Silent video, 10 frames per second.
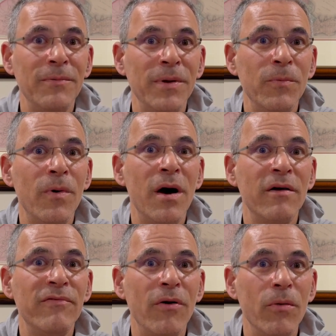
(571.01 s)
We walk
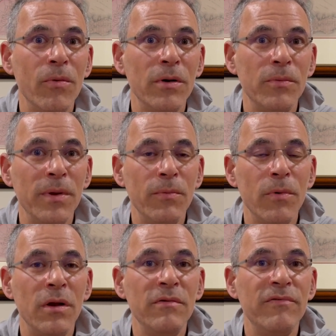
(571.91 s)
forward, we
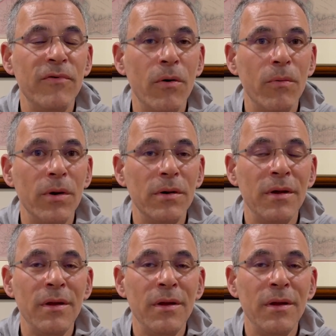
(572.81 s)
run forward,